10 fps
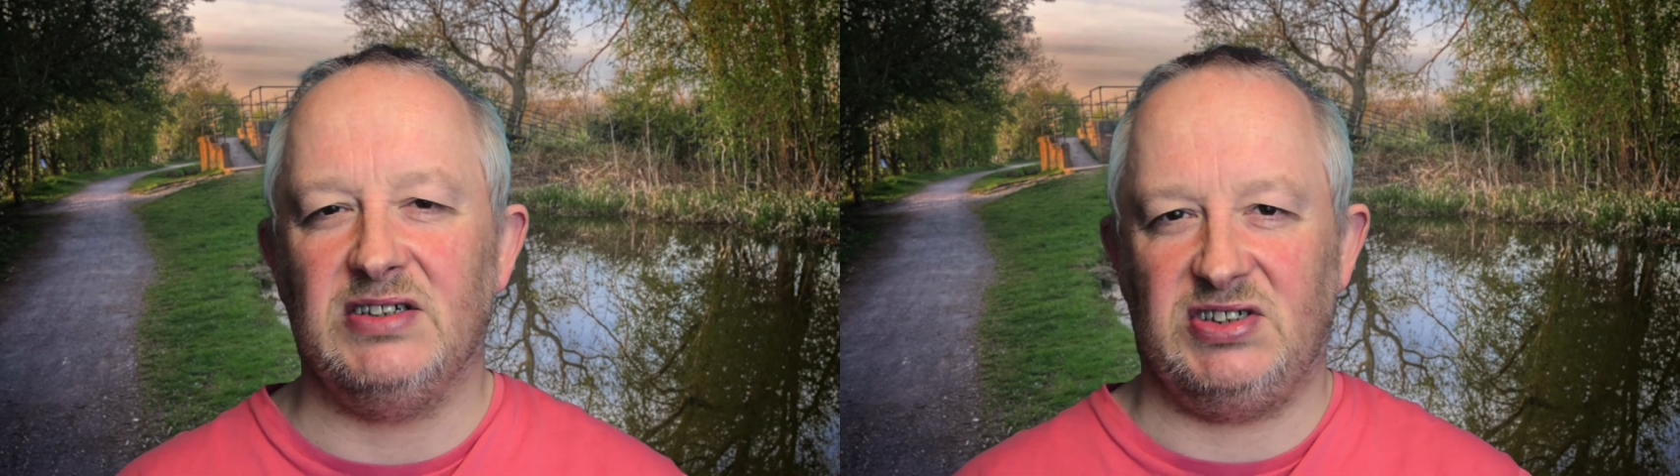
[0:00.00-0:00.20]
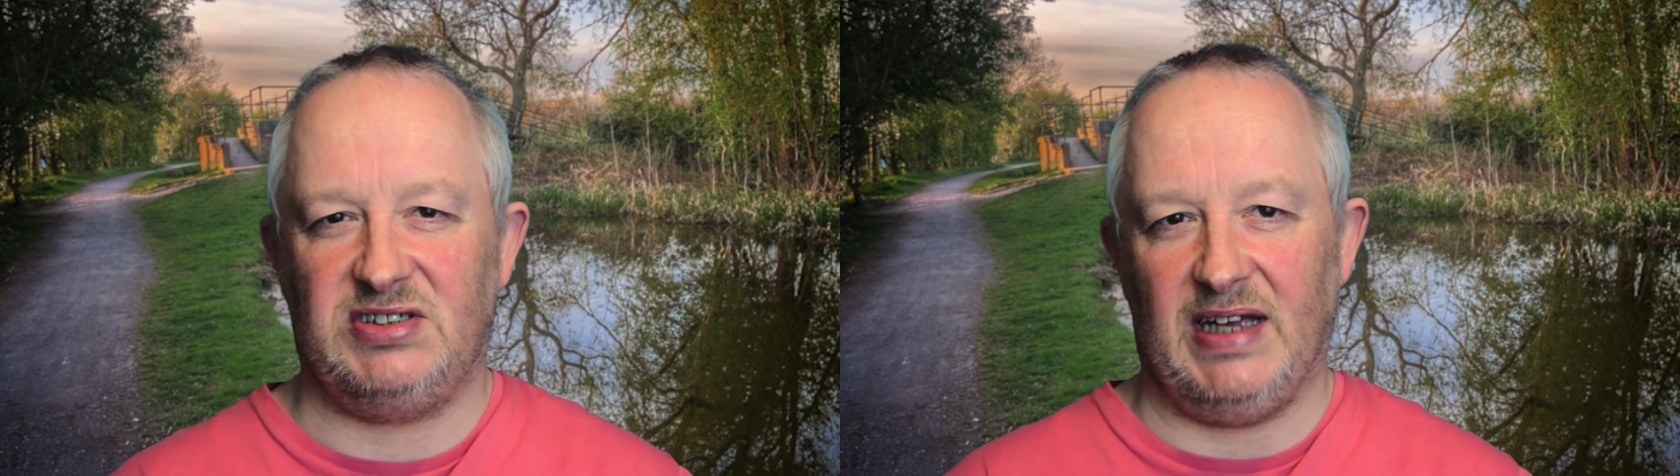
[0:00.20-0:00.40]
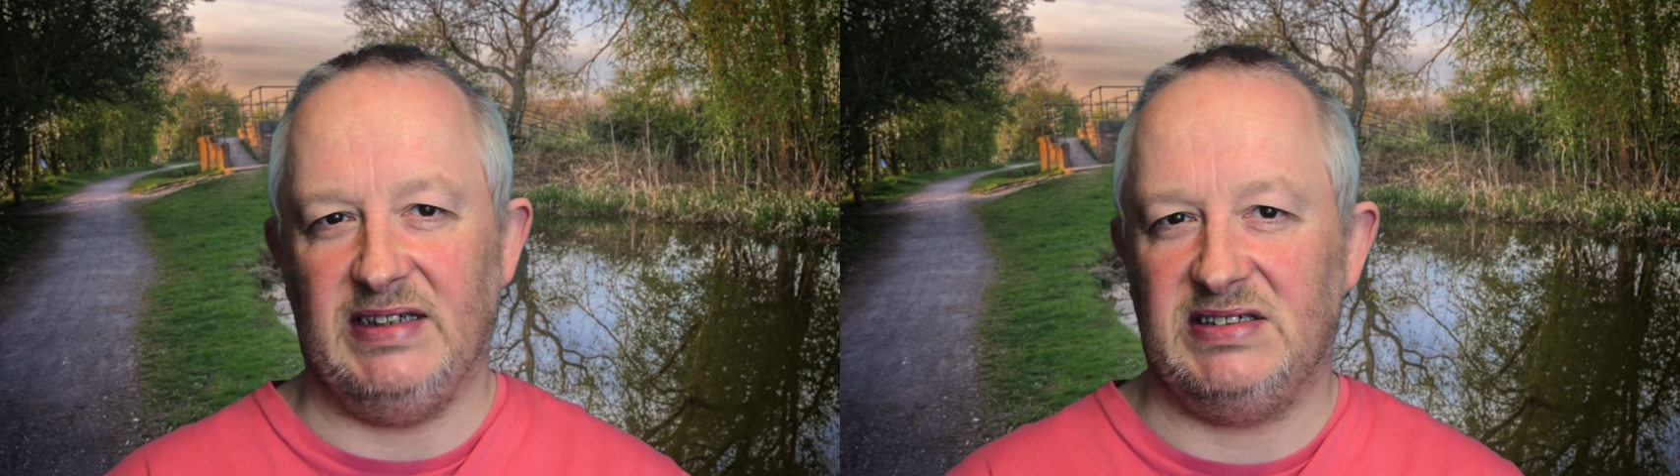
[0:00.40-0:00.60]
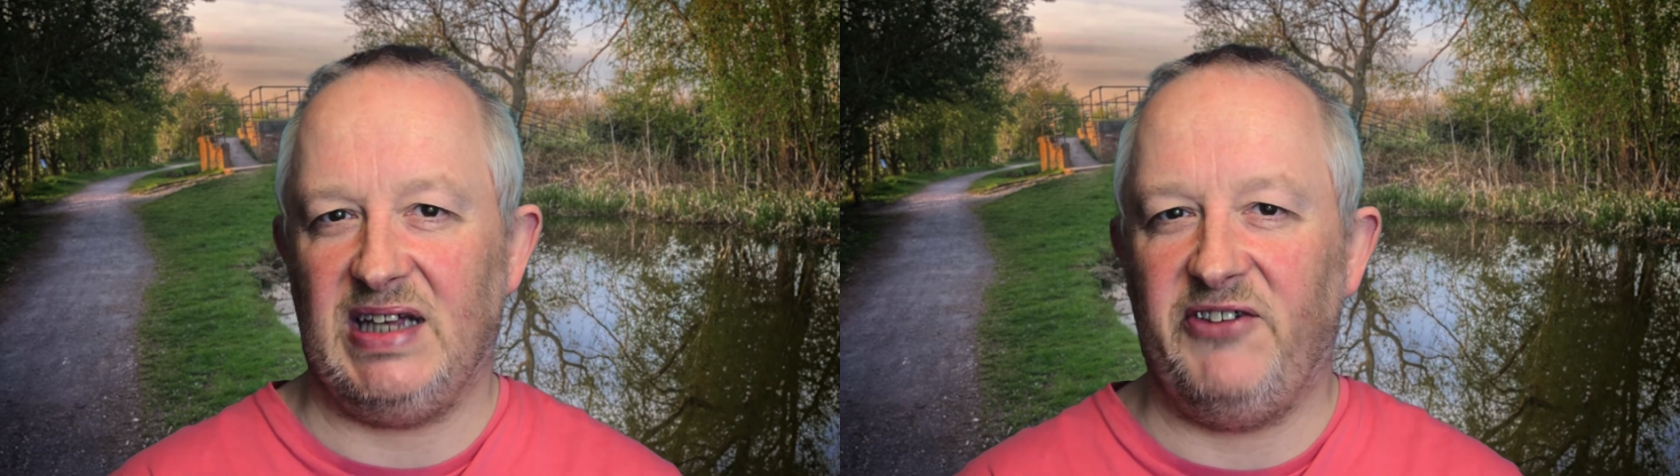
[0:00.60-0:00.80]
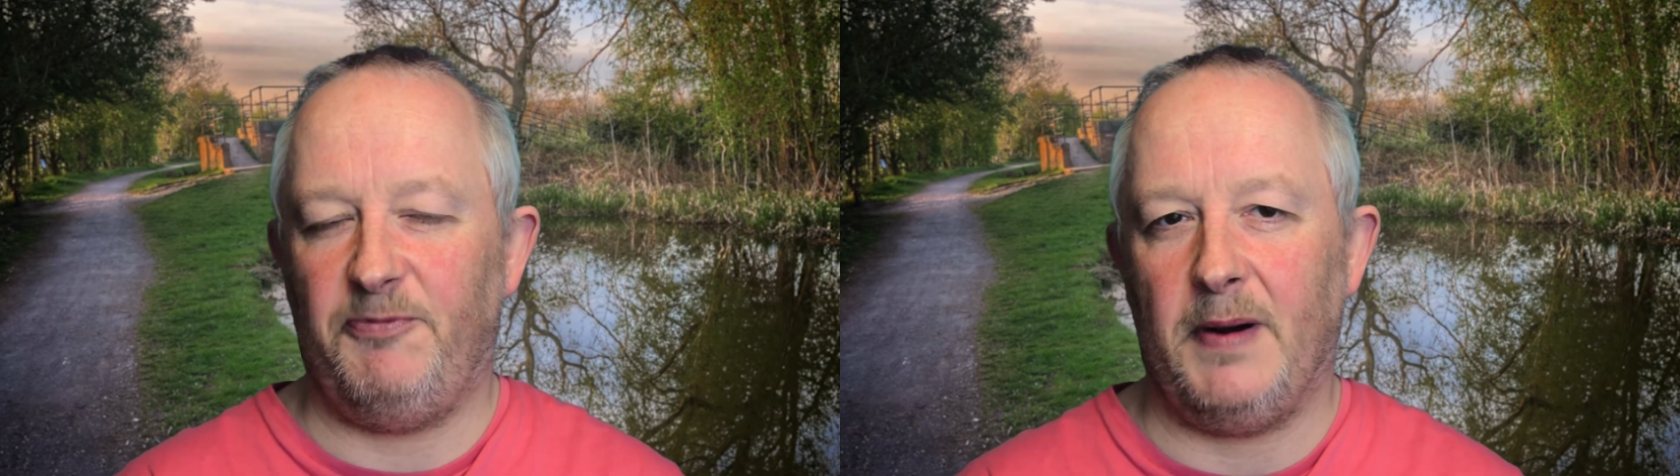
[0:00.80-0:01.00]
stay
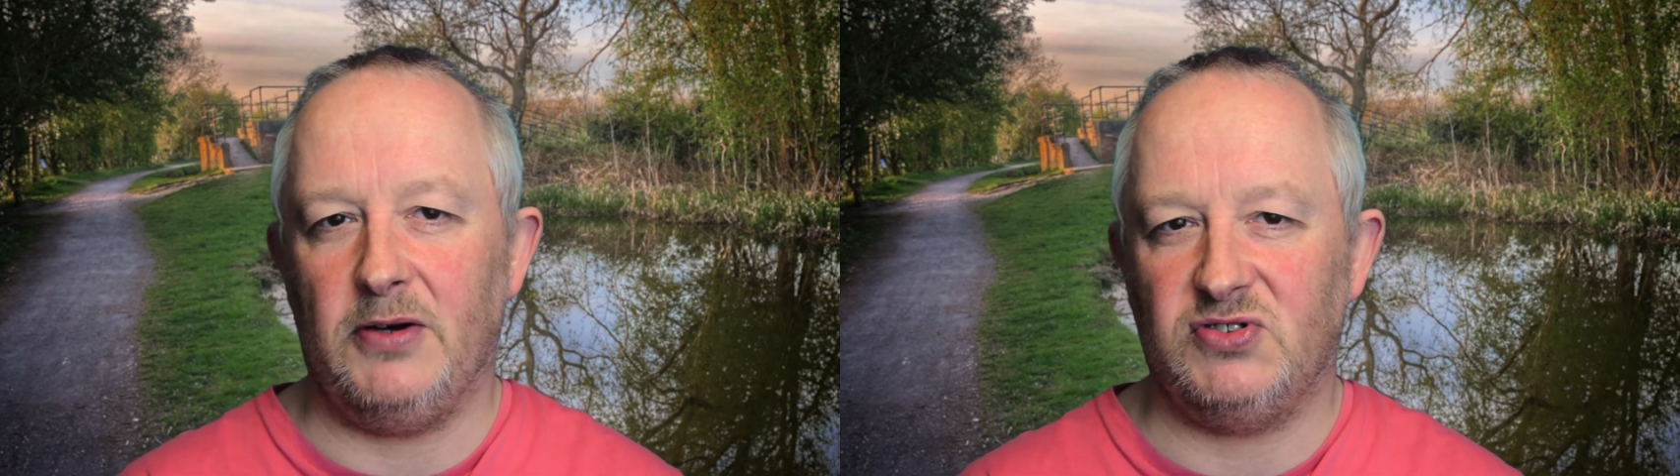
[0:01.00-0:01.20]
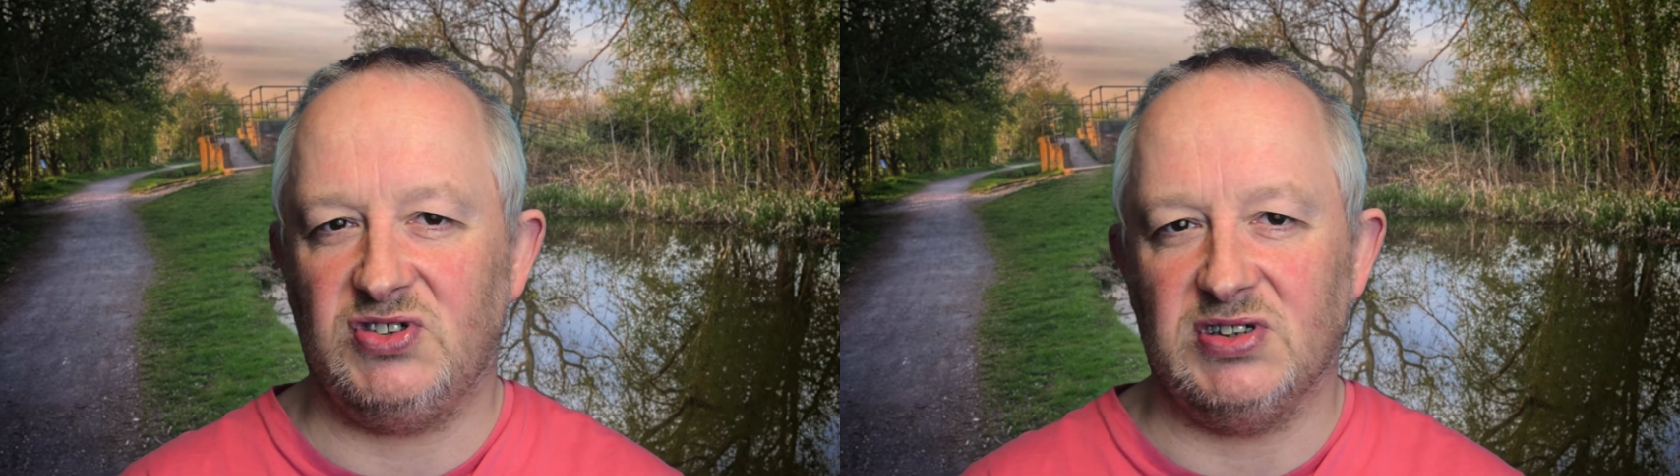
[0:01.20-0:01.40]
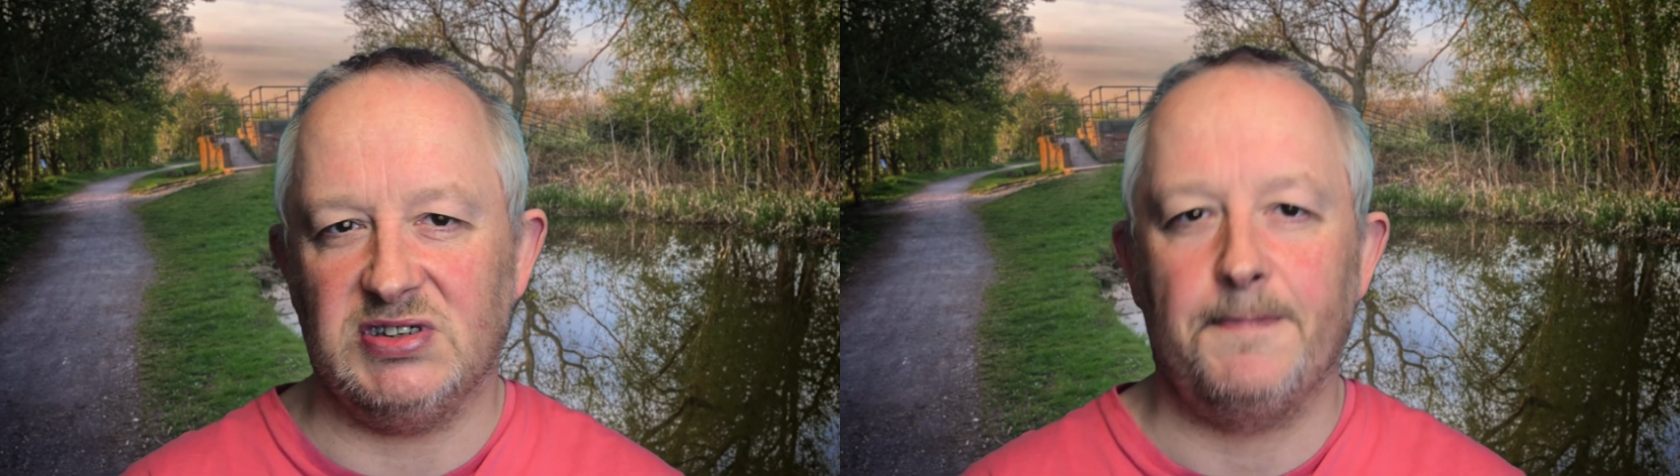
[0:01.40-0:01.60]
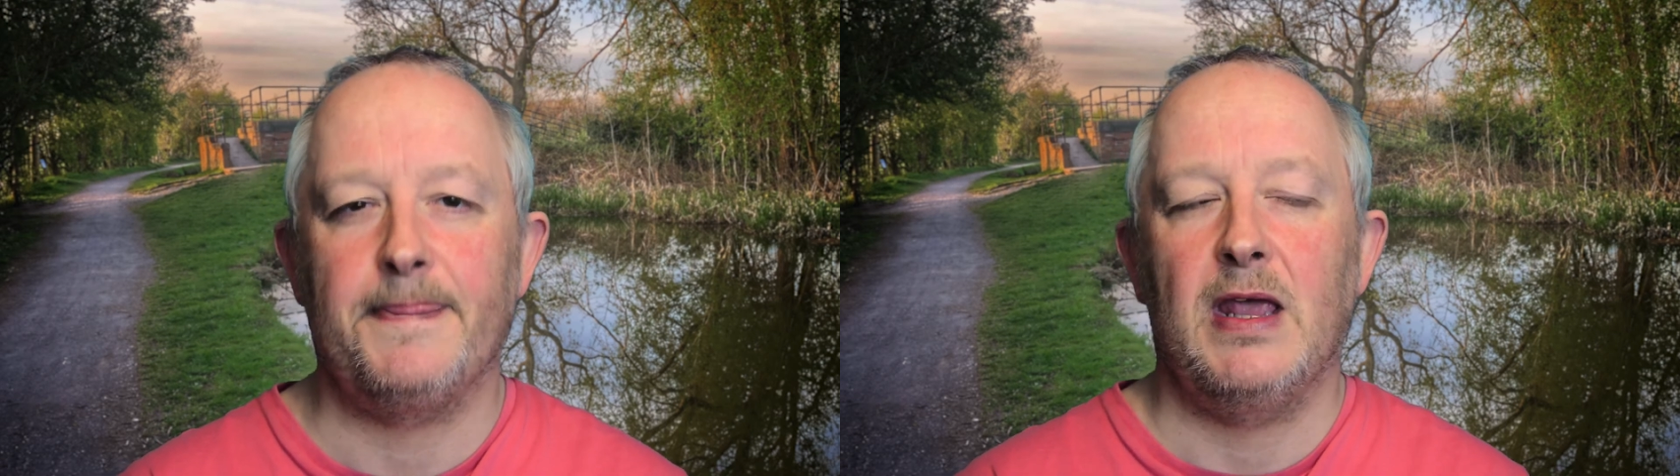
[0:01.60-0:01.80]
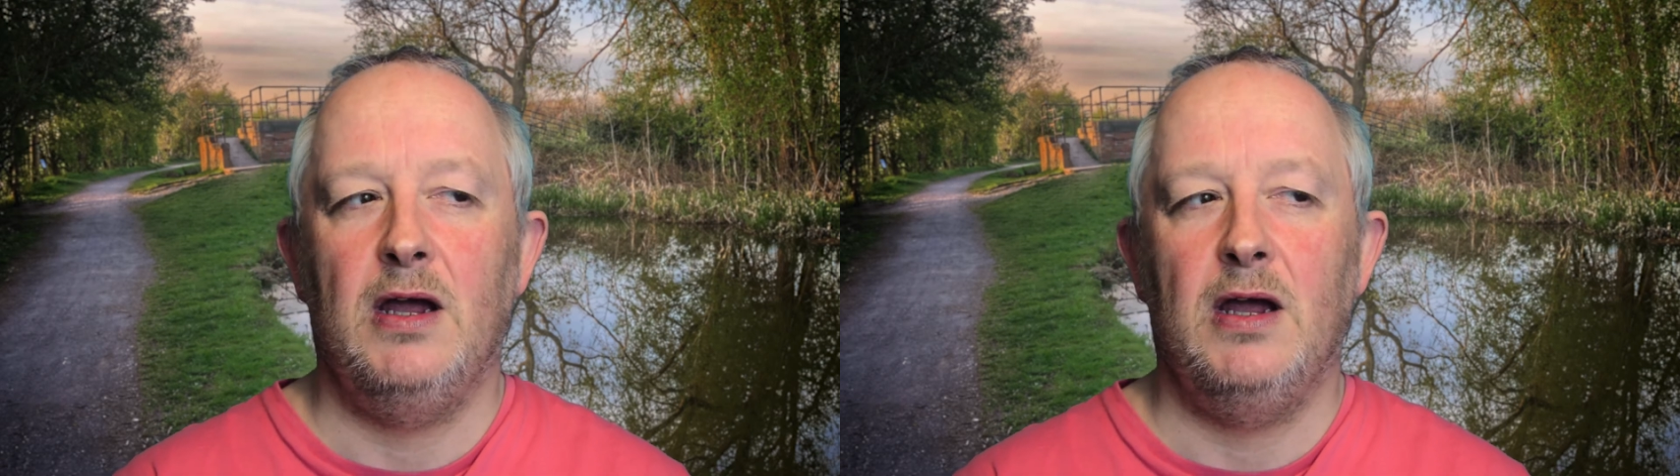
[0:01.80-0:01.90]
safe posters.